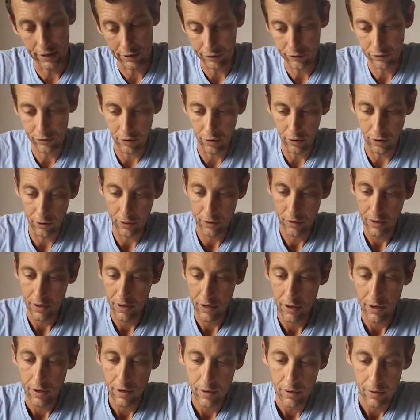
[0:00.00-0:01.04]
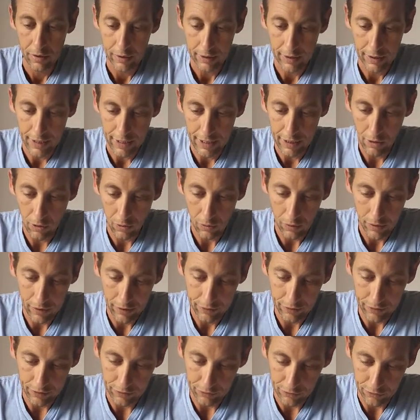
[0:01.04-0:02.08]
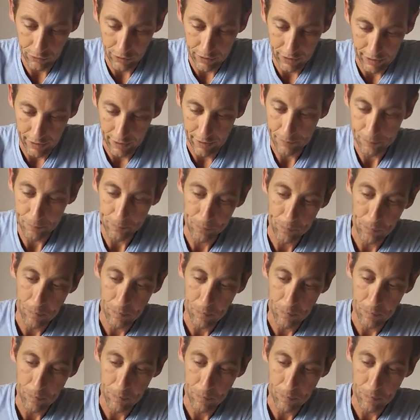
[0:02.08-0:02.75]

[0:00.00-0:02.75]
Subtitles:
So keyhole is into here,